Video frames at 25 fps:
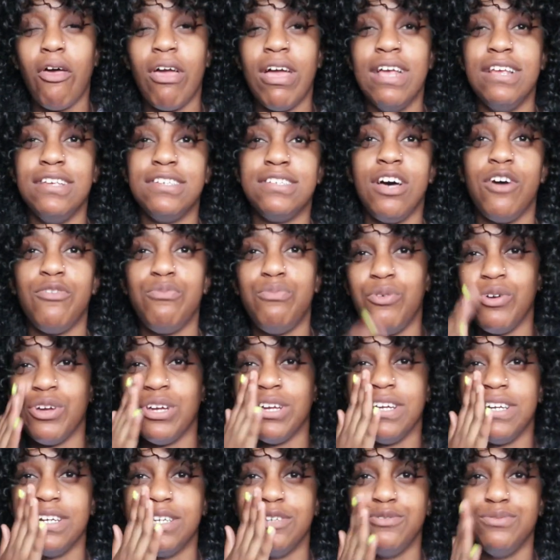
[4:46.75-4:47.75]
In sophomore
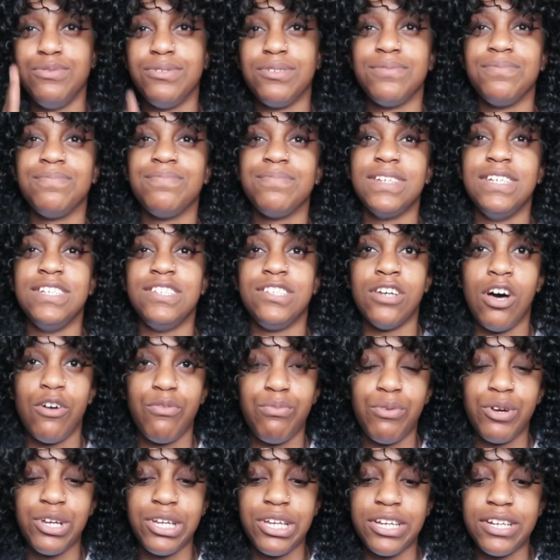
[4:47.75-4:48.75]

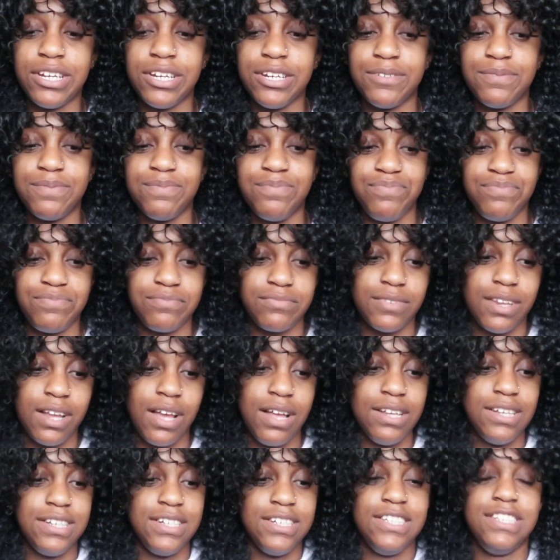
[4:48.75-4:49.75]
year,
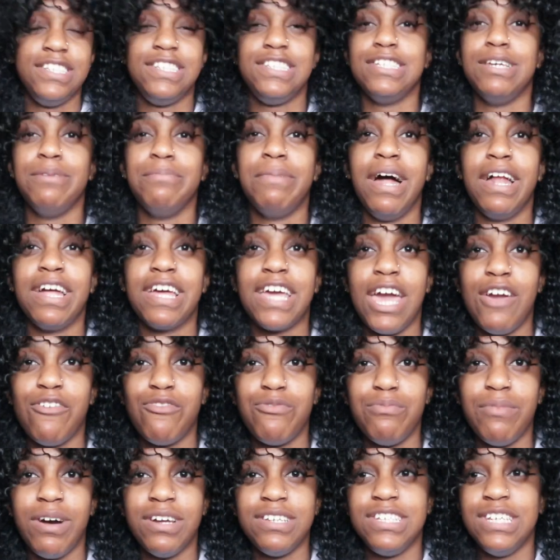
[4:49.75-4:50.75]
somebody came
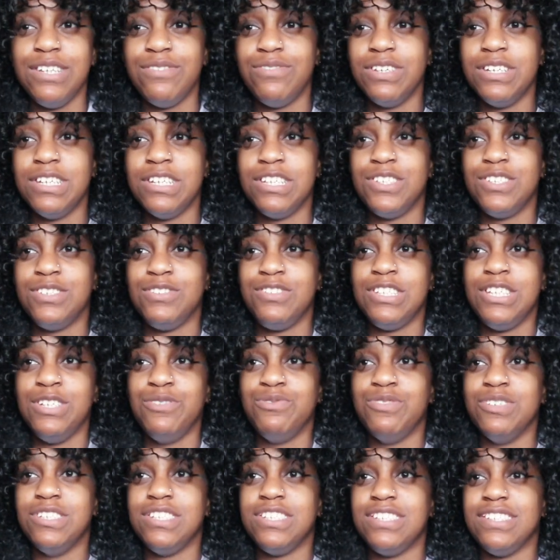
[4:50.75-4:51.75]
for my teeth. His
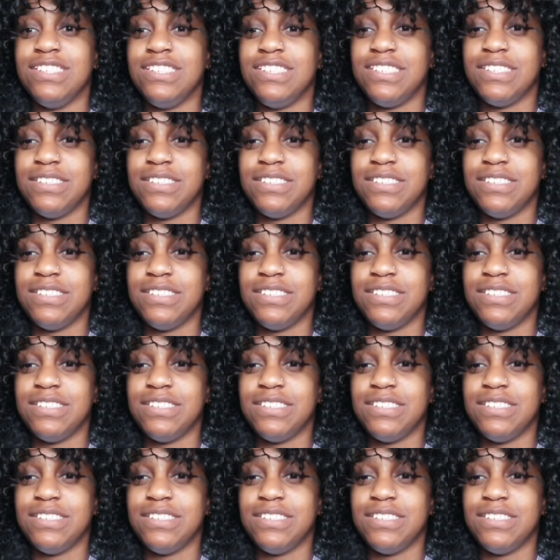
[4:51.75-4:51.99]
teeth was